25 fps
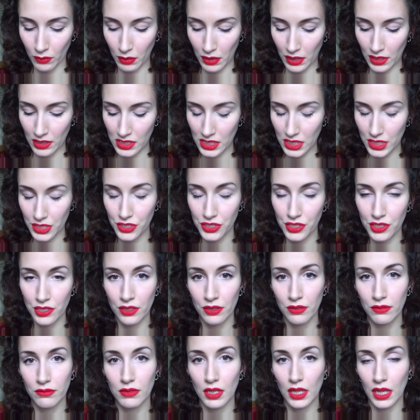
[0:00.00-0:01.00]
with a
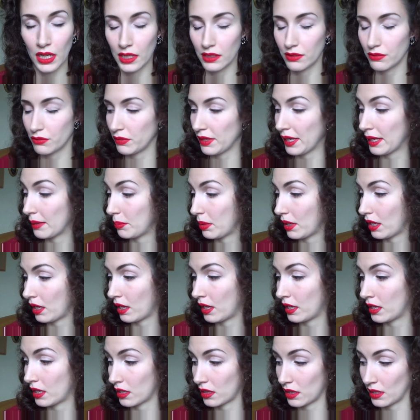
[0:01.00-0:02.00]
tissue and
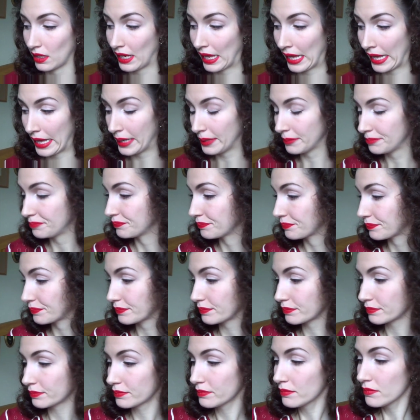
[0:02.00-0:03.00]
reapply another layer.
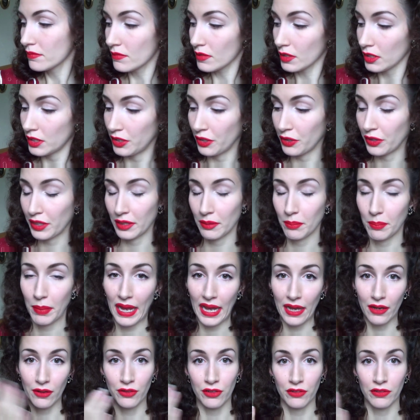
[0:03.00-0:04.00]
You can
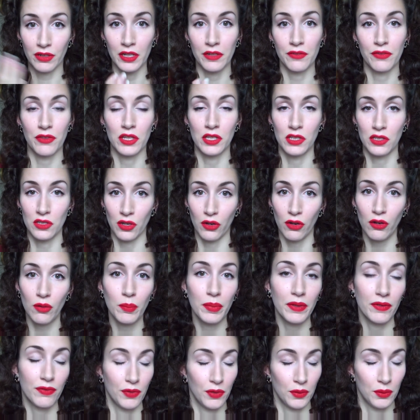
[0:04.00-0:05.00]
powder over the
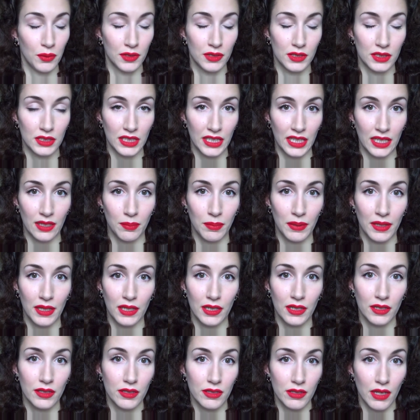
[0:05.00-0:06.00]
top if you want to keep
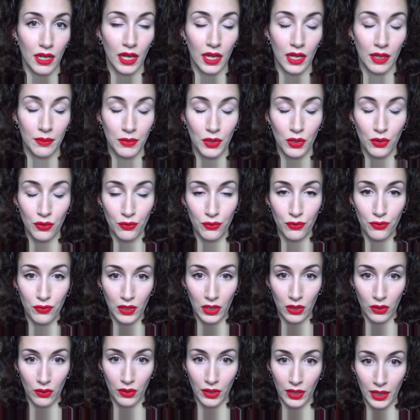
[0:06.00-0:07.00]
it on
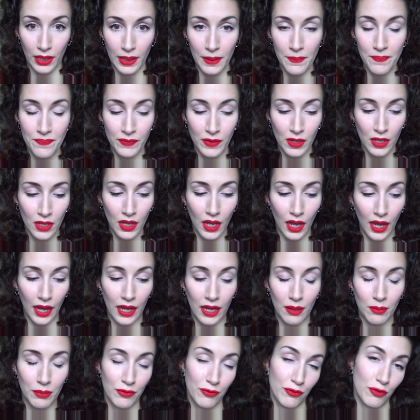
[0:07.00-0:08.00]
for longer.
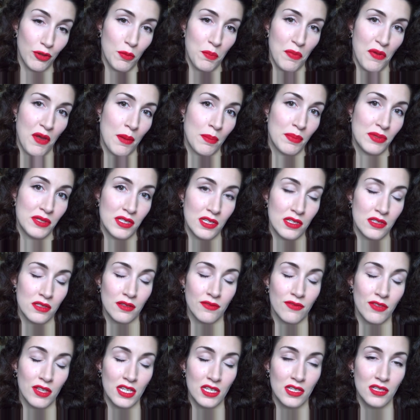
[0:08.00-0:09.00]
But for the purposes
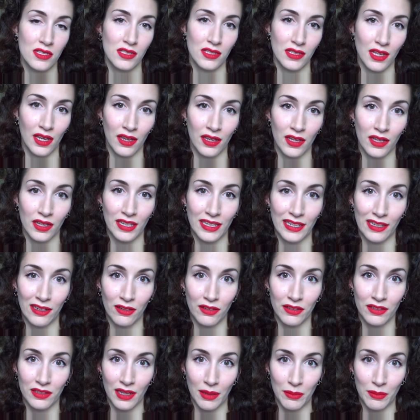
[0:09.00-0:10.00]
of this little